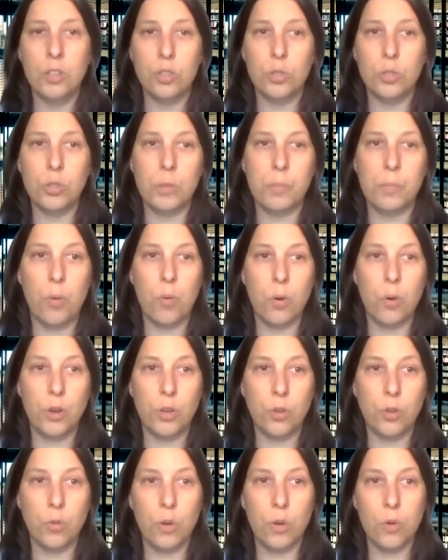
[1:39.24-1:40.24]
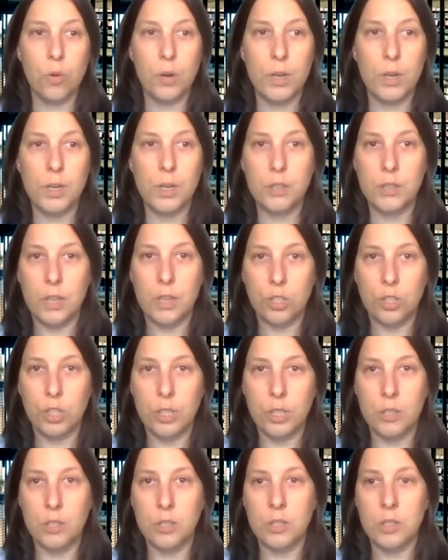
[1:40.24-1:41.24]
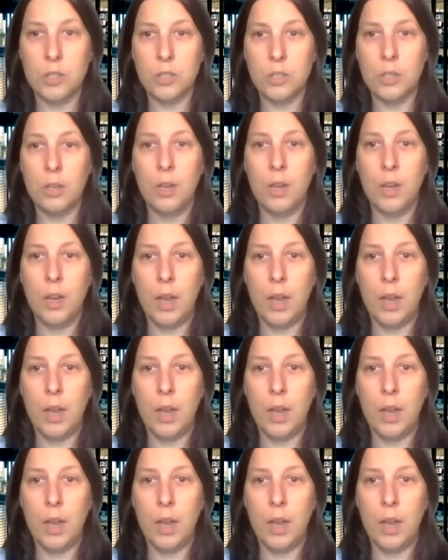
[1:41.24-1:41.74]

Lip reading: to support your organizations